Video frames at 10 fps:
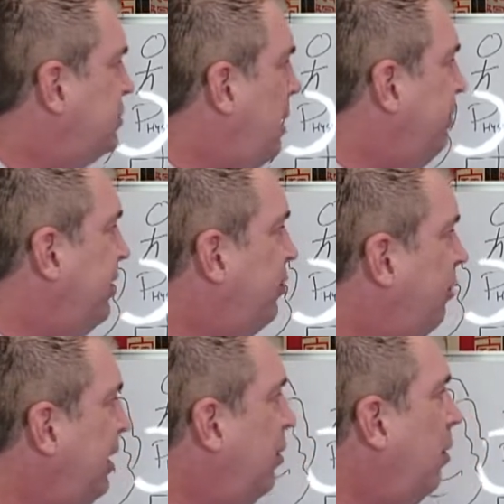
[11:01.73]
There's probably
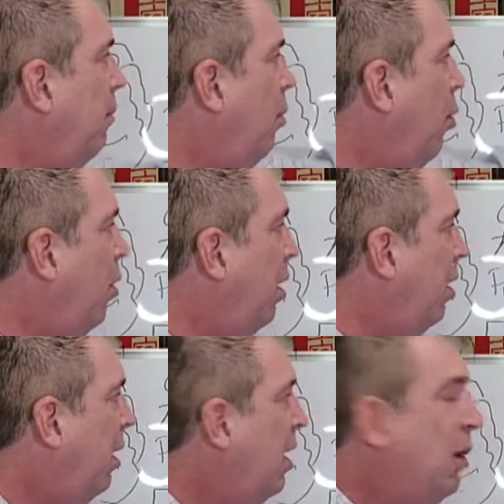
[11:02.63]
three or
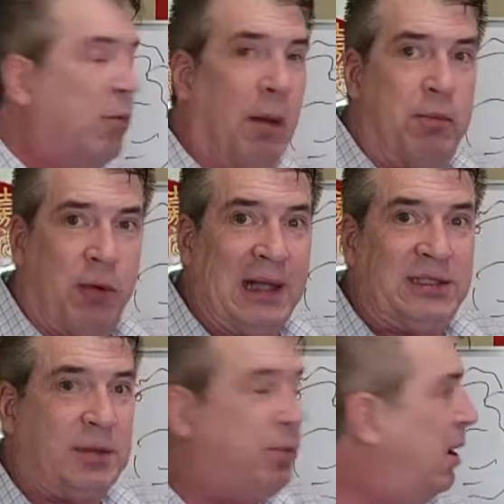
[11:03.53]
more
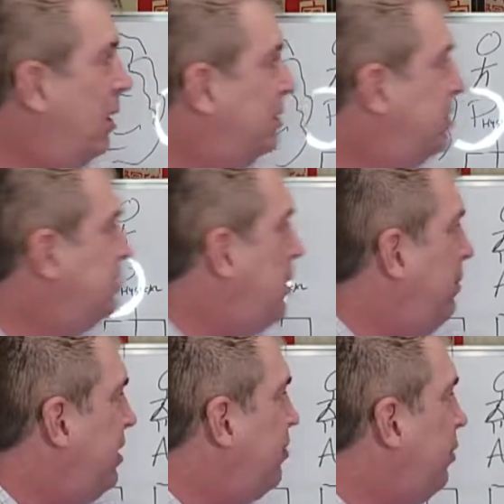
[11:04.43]
repressed parts. There's
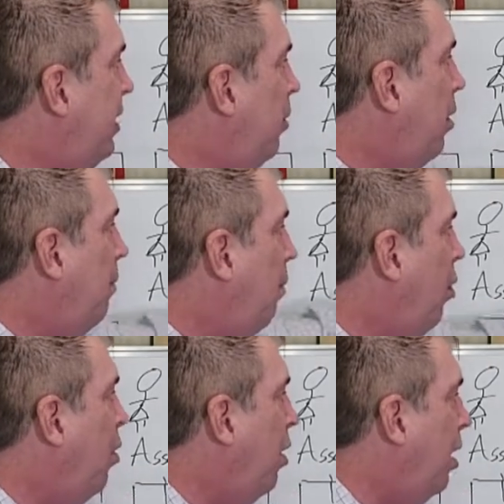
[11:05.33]
probably three or
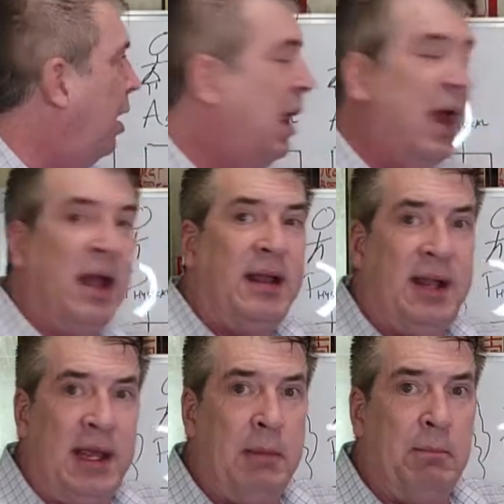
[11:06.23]
more
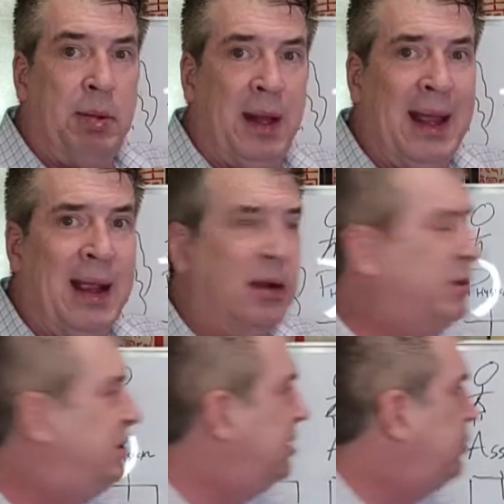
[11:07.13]
team
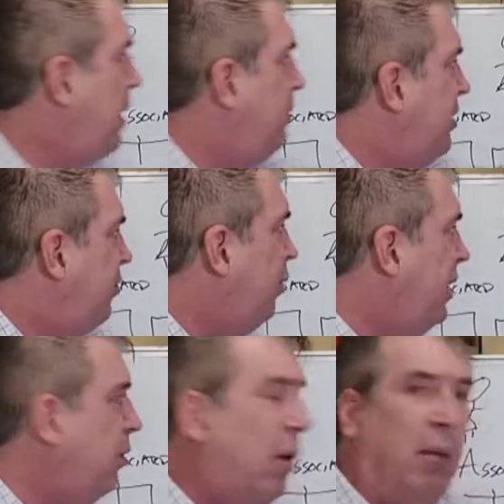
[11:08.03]
players. There's probably
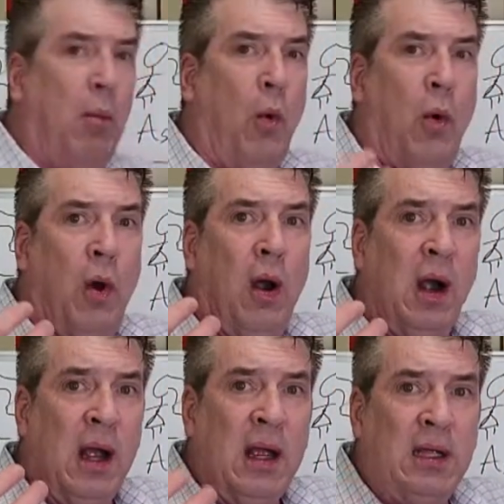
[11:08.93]
three or more
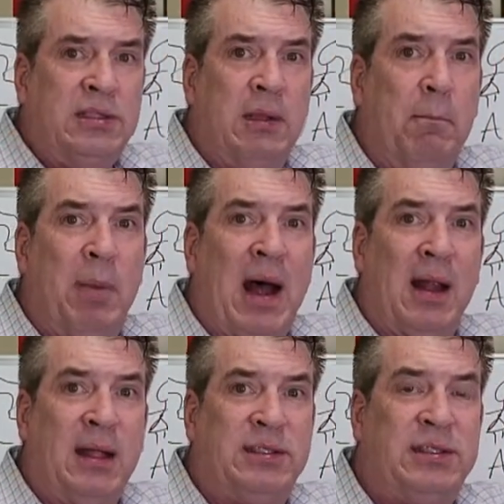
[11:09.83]

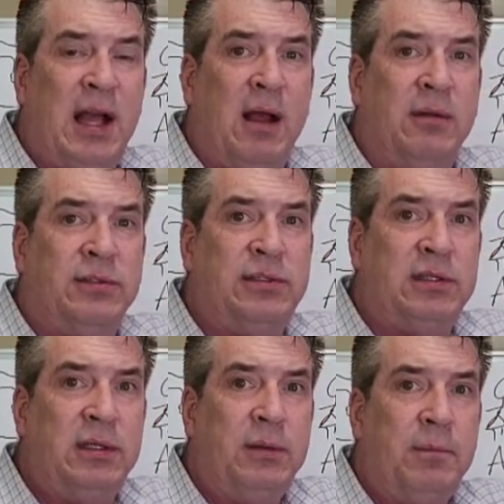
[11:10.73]
symbolic
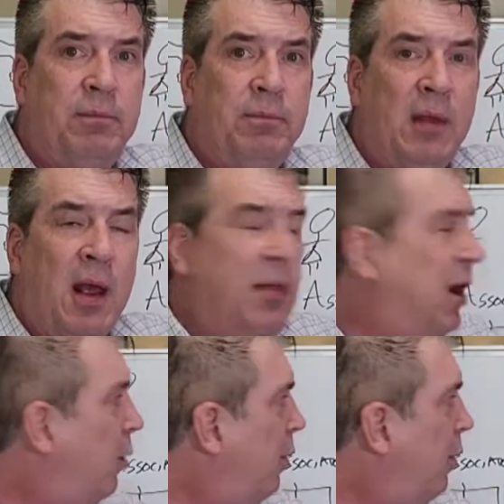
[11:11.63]
selves that are